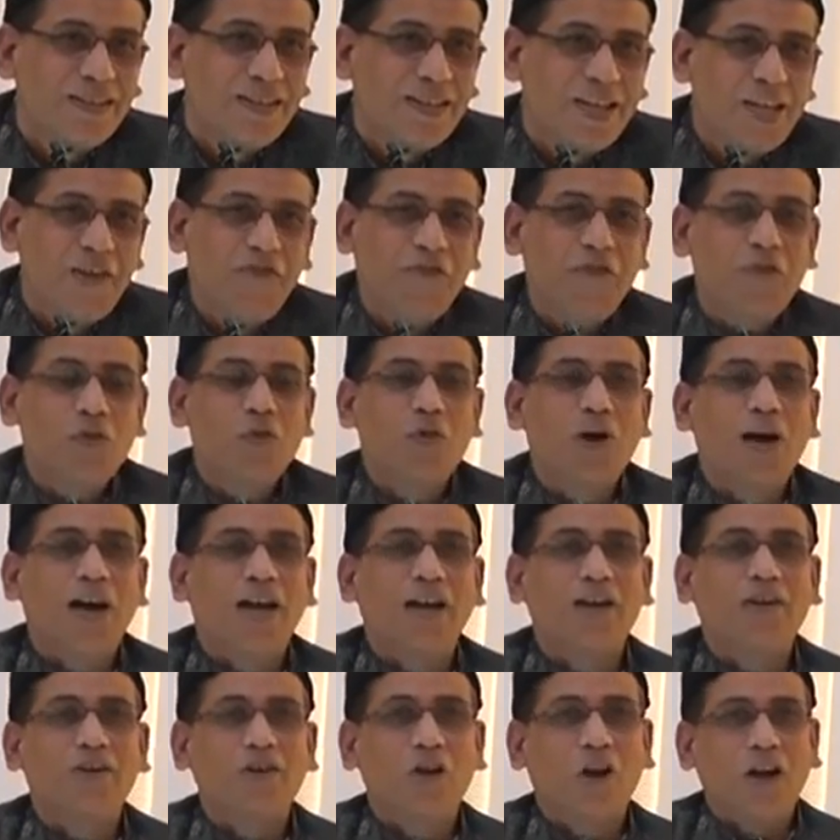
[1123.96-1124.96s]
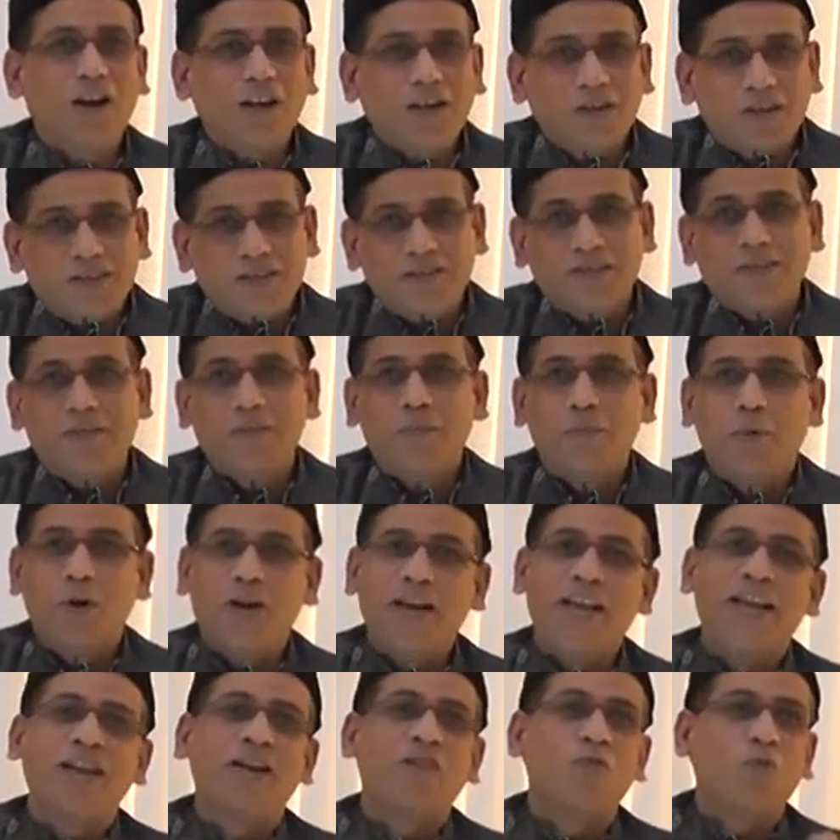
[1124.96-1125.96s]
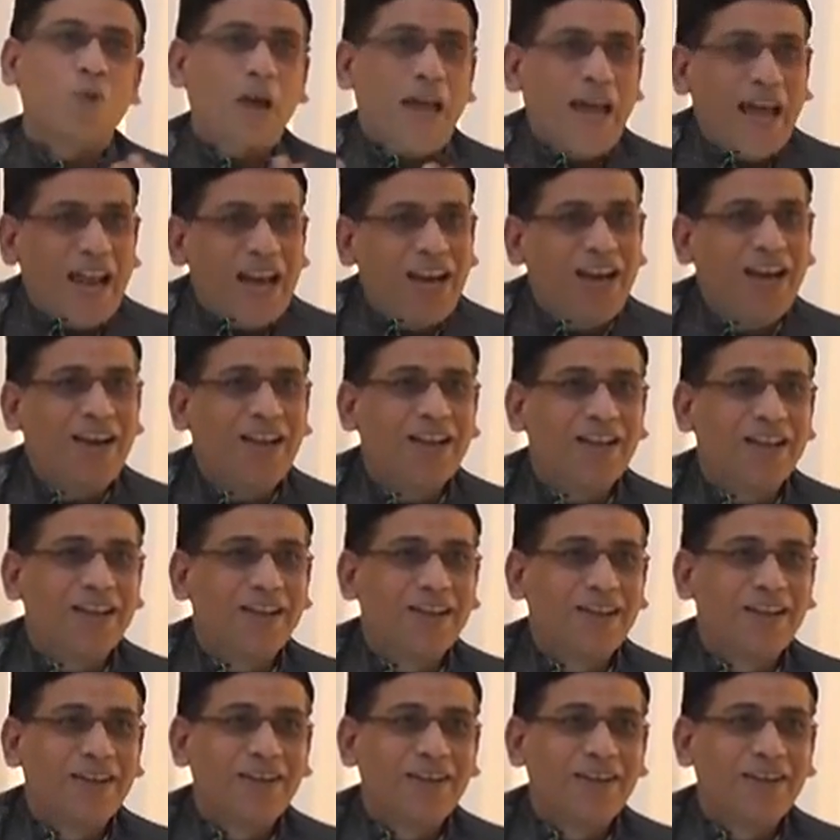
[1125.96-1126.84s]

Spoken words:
If you are not pulling well,